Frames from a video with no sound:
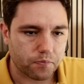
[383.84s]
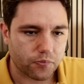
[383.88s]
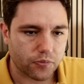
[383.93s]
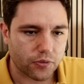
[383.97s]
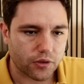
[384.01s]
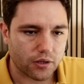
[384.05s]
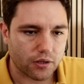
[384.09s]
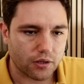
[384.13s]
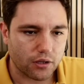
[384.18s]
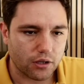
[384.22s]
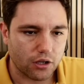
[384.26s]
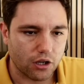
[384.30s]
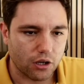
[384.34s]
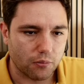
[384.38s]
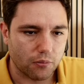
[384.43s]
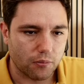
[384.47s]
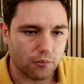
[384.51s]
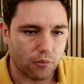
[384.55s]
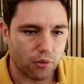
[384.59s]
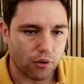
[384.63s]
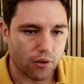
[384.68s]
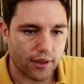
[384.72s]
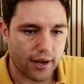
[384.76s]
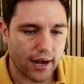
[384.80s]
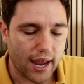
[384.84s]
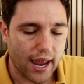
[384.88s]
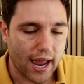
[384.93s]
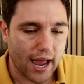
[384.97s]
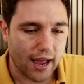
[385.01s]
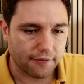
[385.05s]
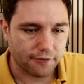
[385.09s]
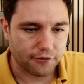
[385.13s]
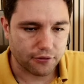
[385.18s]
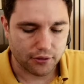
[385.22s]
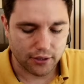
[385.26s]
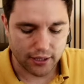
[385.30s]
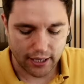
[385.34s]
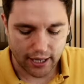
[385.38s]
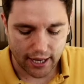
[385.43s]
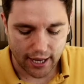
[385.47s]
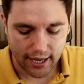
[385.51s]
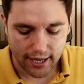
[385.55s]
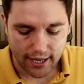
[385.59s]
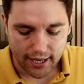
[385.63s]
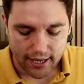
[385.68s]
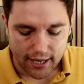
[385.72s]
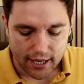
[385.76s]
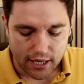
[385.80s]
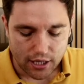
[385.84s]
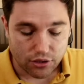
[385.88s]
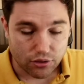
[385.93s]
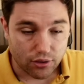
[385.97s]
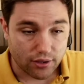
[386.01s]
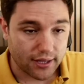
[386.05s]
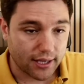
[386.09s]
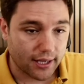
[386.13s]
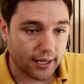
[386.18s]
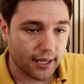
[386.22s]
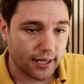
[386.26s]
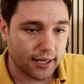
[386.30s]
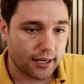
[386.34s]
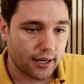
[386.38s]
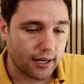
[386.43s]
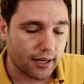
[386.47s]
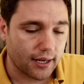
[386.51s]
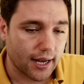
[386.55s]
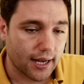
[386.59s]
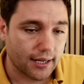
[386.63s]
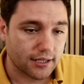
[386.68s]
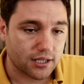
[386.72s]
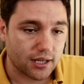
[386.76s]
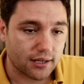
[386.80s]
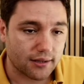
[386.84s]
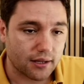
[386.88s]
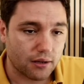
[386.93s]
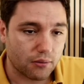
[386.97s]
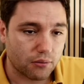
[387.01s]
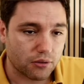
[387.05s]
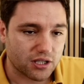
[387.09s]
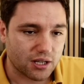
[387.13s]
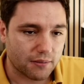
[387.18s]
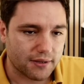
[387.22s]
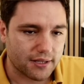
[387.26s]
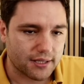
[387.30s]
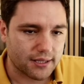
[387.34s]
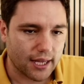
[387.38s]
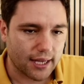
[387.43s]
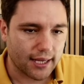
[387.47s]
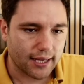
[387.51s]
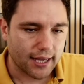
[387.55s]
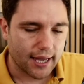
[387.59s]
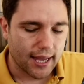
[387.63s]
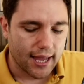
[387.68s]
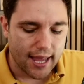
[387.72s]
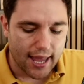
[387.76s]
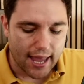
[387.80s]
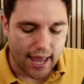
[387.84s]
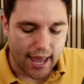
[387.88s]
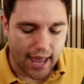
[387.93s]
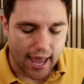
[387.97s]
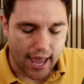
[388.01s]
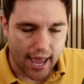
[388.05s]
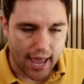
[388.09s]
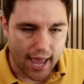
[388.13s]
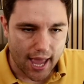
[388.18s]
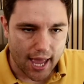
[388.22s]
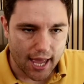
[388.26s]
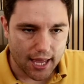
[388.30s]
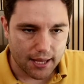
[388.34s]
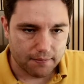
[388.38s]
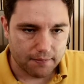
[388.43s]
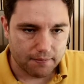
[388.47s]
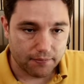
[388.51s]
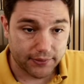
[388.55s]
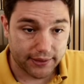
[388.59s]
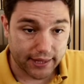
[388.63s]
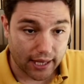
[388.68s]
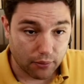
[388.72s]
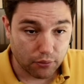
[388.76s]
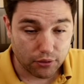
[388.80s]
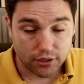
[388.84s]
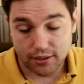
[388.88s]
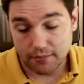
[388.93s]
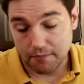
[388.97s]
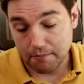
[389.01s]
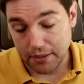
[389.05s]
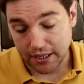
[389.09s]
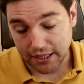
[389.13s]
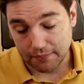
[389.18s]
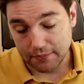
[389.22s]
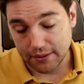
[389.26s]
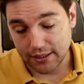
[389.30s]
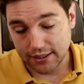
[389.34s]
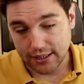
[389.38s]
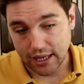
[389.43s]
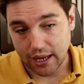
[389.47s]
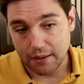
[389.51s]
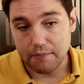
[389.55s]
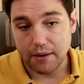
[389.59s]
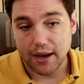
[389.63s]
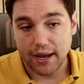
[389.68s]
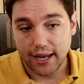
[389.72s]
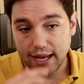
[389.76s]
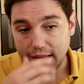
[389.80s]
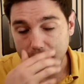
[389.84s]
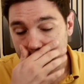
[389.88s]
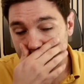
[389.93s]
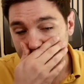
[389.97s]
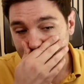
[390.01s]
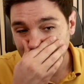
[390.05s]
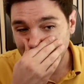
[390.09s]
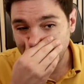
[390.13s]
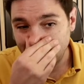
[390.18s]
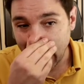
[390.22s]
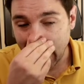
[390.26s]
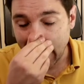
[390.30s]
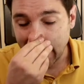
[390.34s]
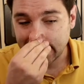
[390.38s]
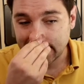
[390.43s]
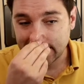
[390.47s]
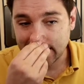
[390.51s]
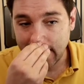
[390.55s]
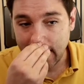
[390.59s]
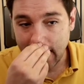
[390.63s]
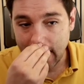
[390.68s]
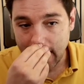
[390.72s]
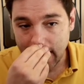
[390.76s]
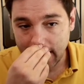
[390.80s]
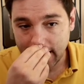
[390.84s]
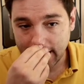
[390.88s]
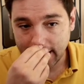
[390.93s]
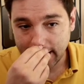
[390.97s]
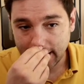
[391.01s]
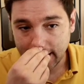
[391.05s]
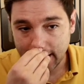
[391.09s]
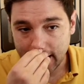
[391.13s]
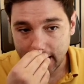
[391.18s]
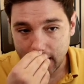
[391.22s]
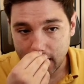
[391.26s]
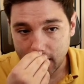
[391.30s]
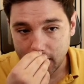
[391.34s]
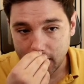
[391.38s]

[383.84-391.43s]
more than I have to in here. So I think in hindsight that was a mistake. That was a big mistake by him that I